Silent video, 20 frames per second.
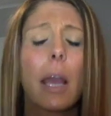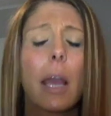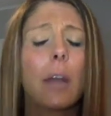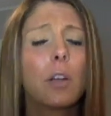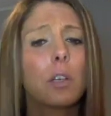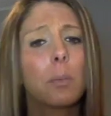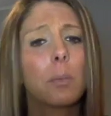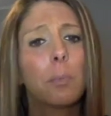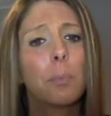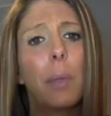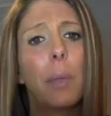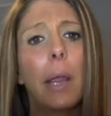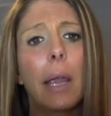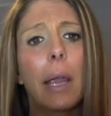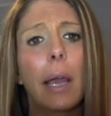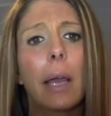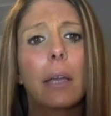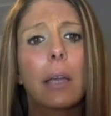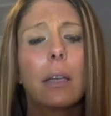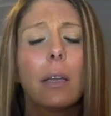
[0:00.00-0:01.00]
and her
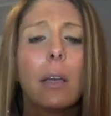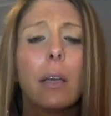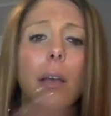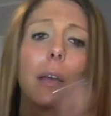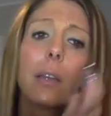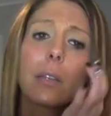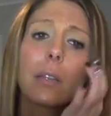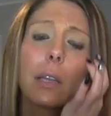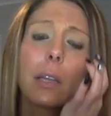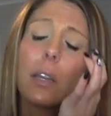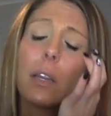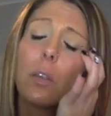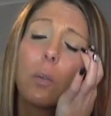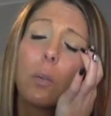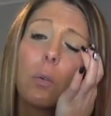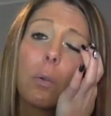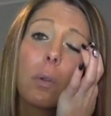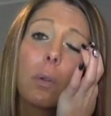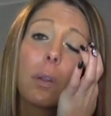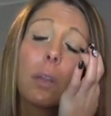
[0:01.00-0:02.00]
band, then
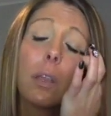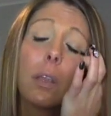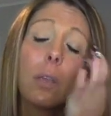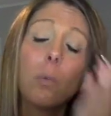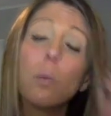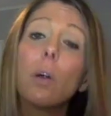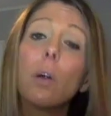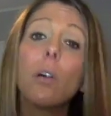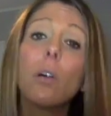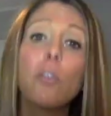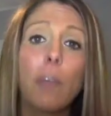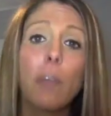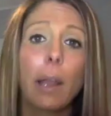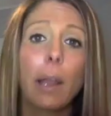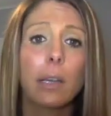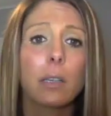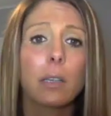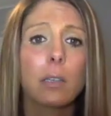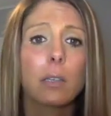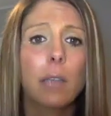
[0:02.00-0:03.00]
he will
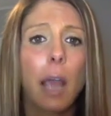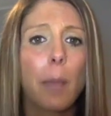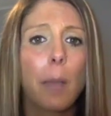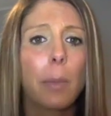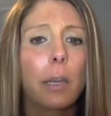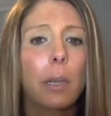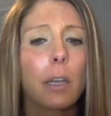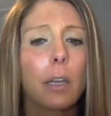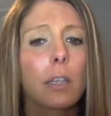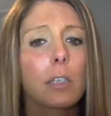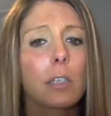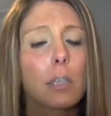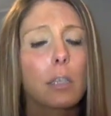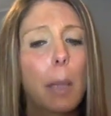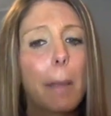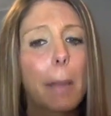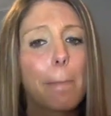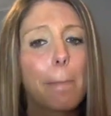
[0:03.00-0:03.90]
find his happiness.